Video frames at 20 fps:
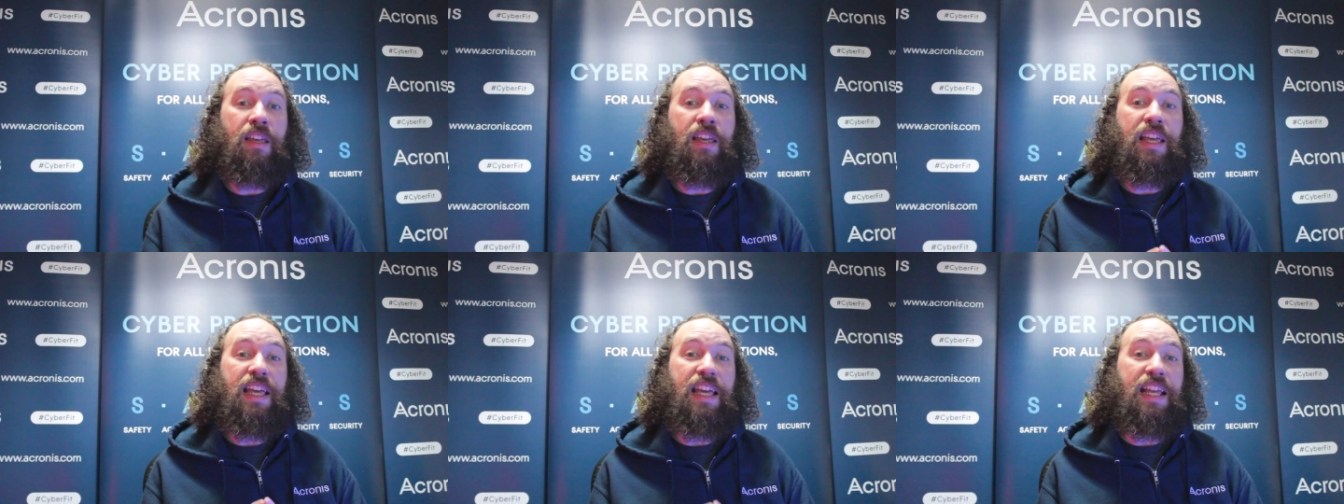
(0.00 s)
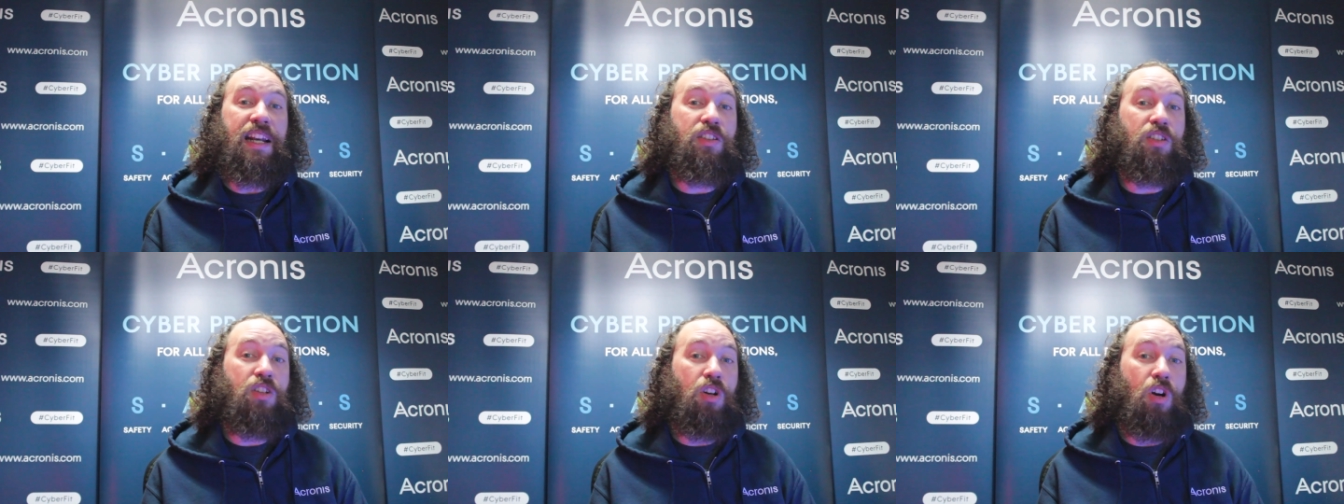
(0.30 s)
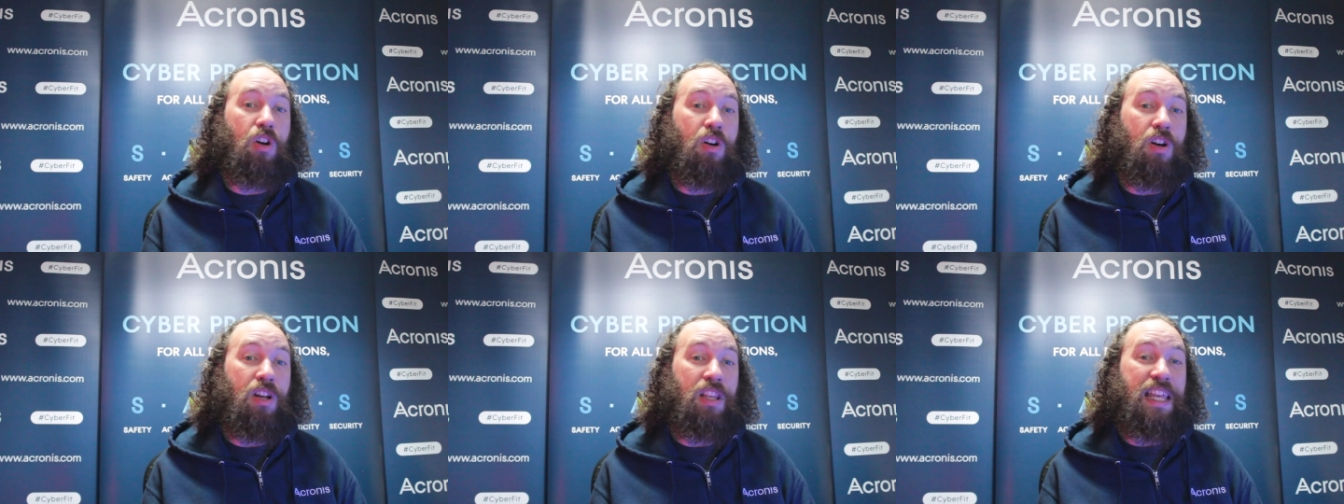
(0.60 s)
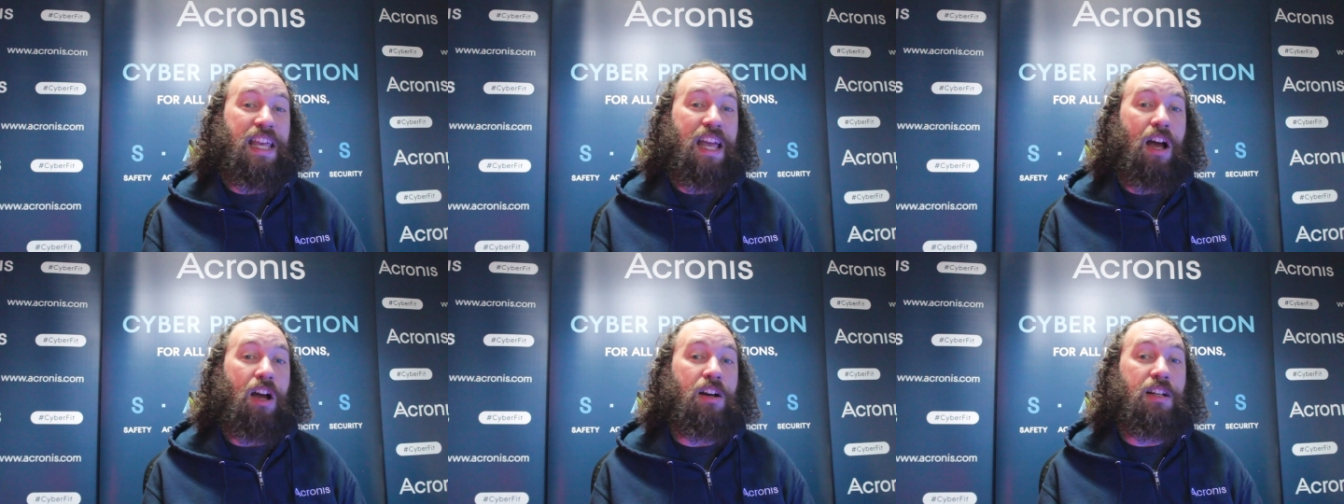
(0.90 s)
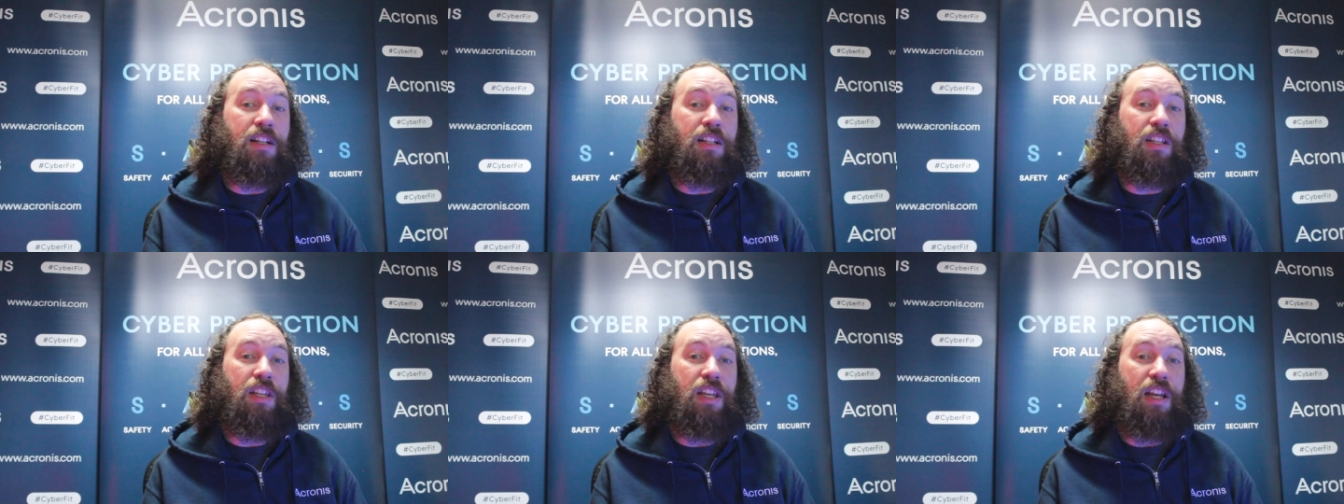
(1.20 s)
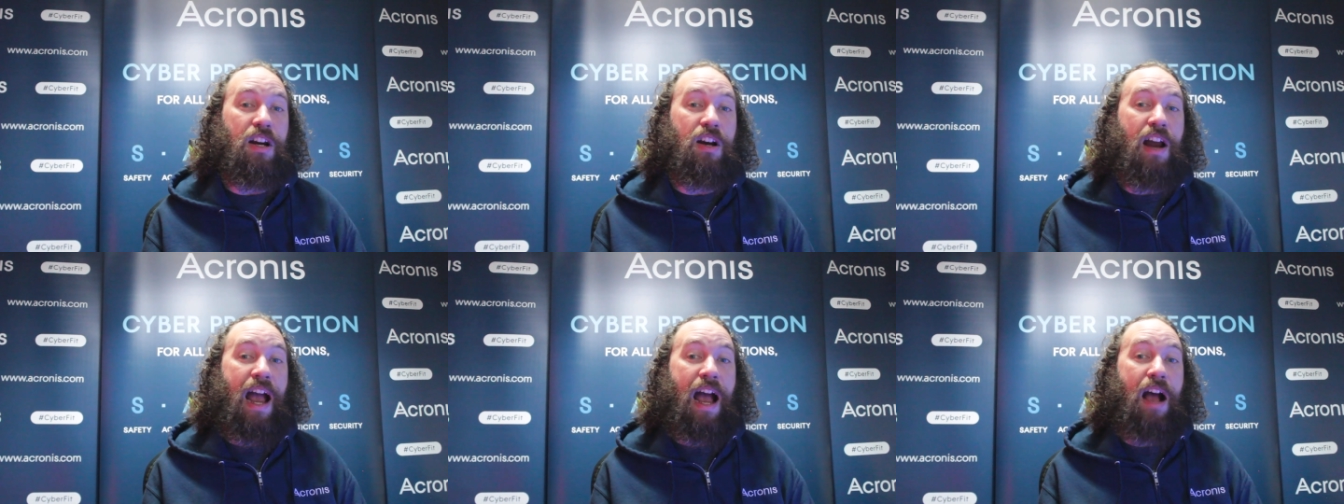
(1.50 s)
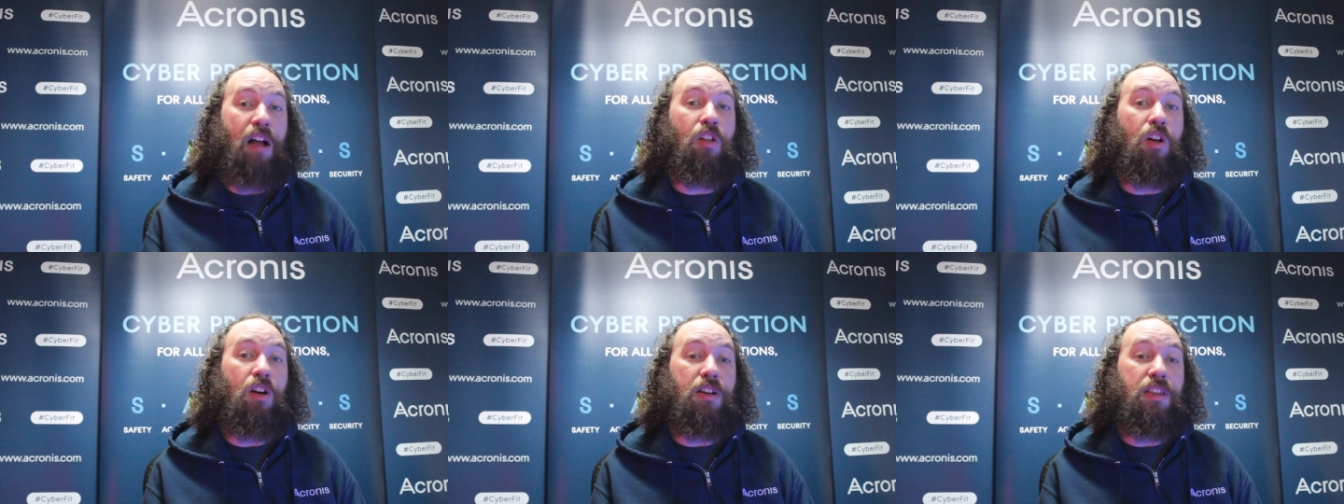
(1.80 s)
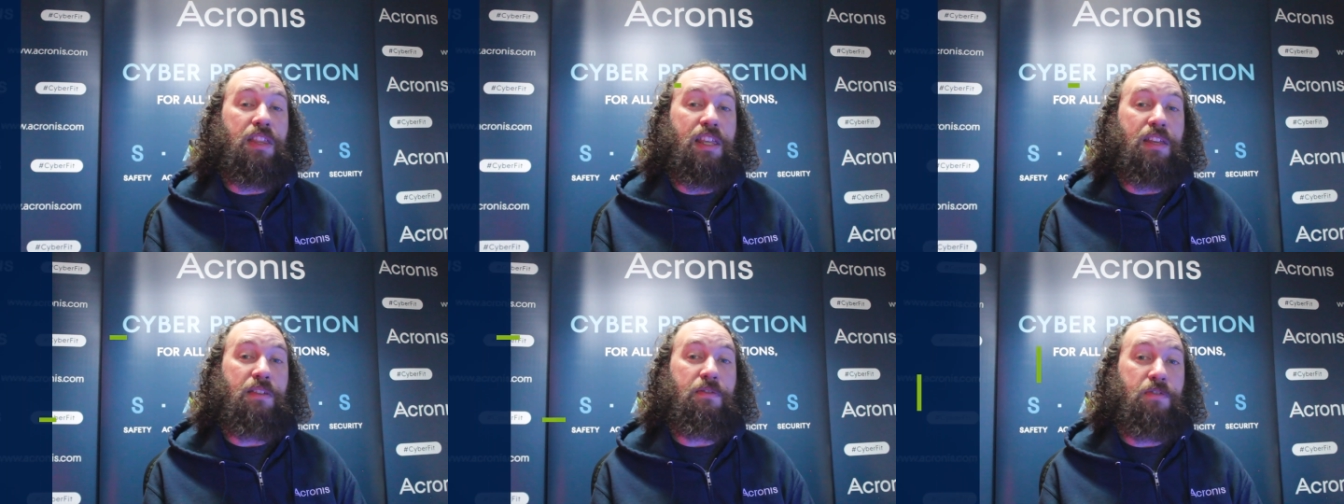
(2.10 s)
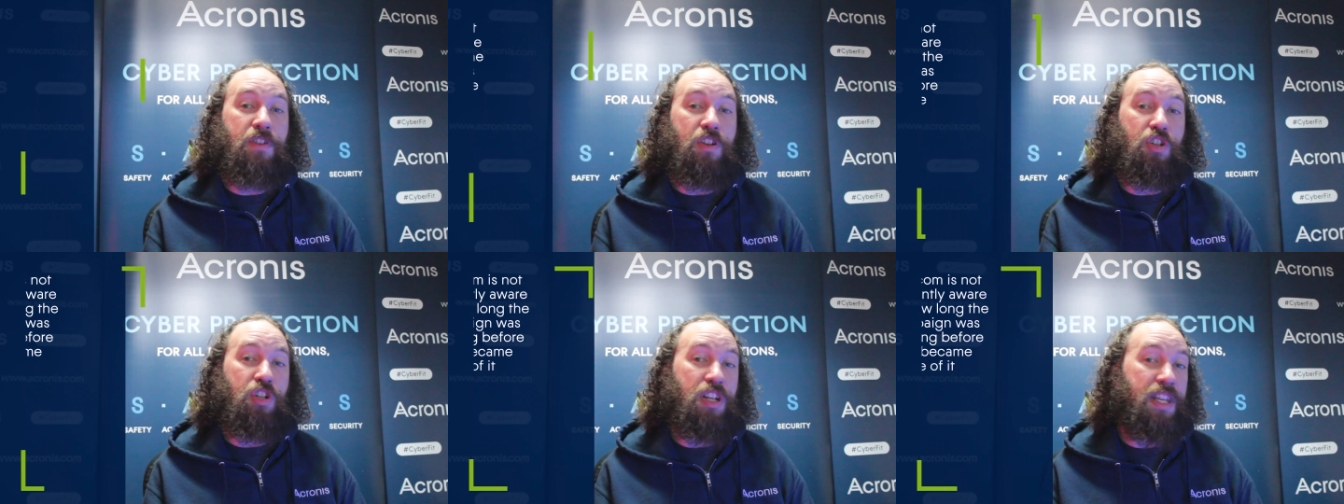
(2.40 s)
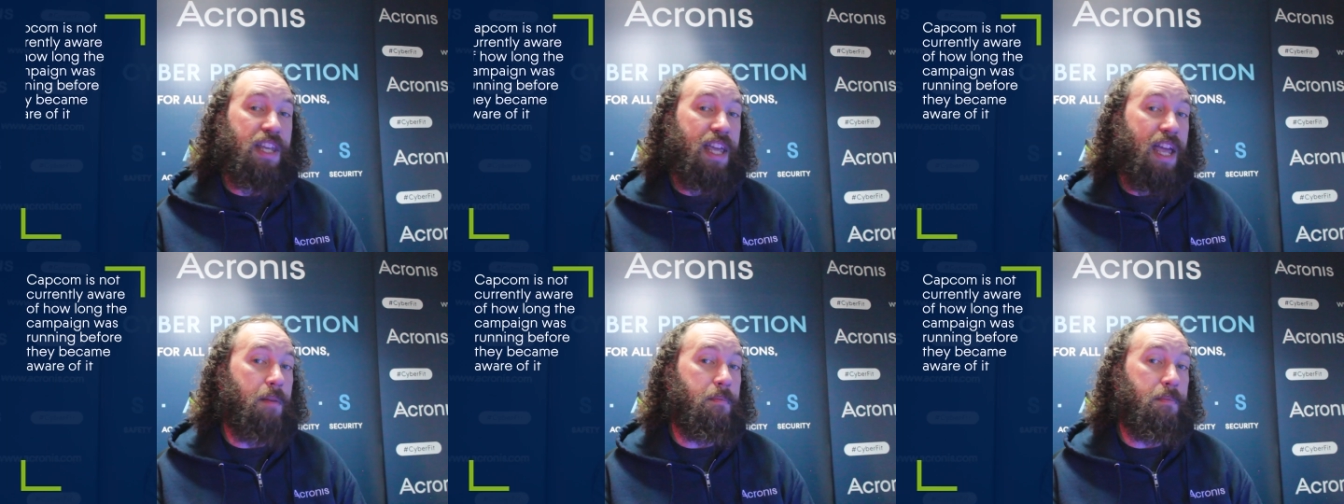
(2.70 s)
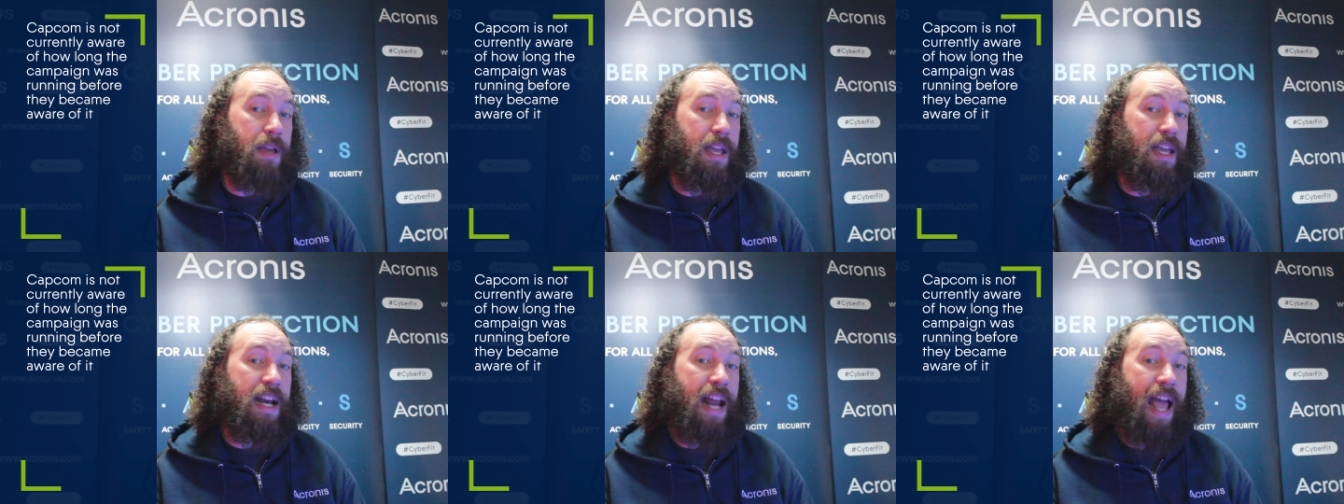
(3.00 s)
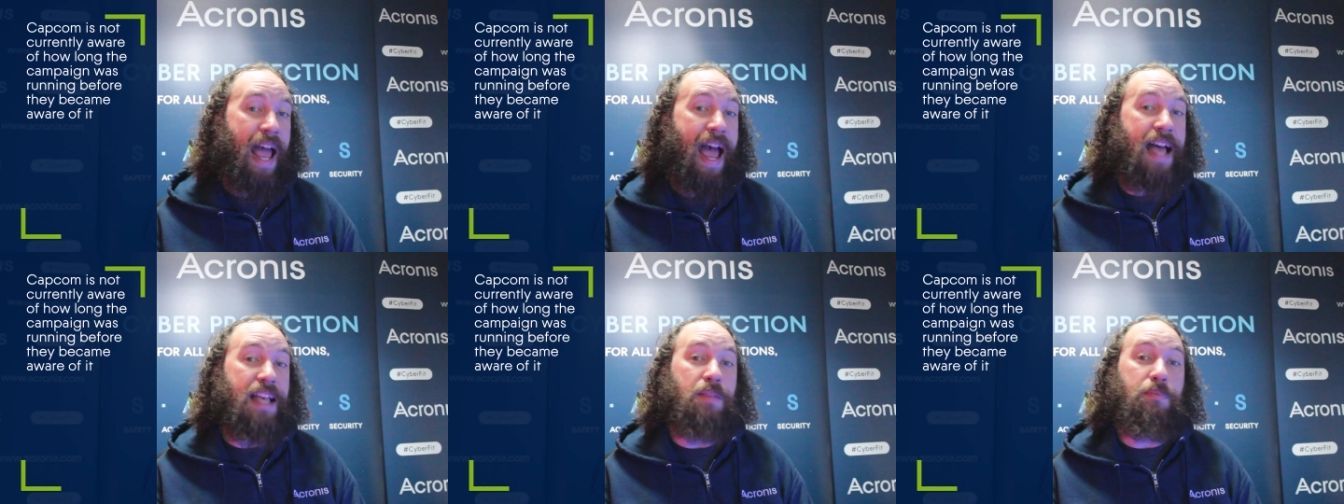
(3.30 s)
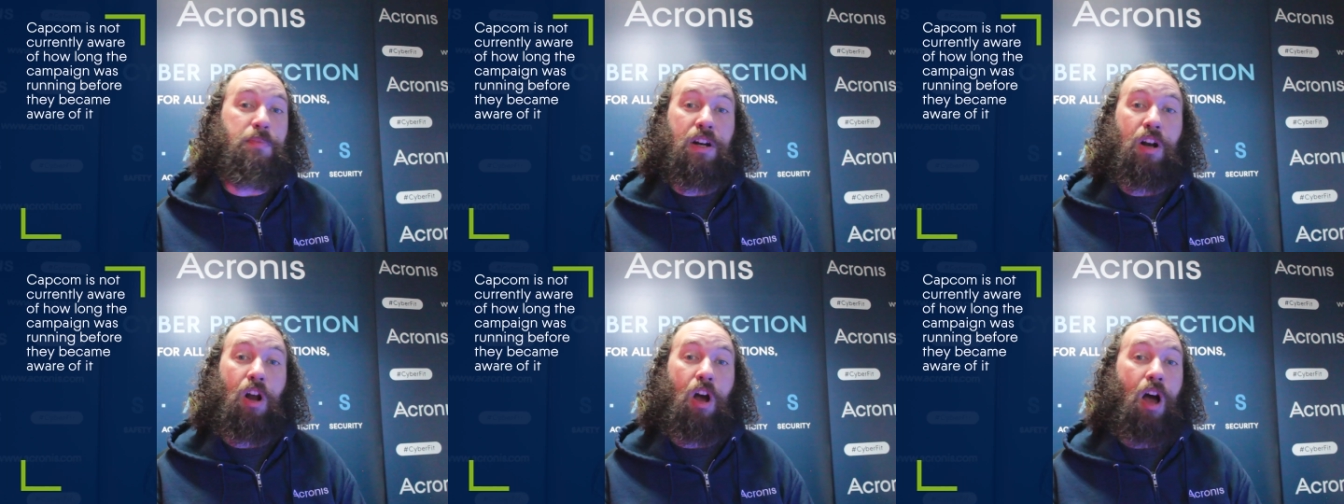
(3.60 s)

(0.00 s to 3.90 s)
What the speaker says: It is currently unclear how long the phishing campaign has been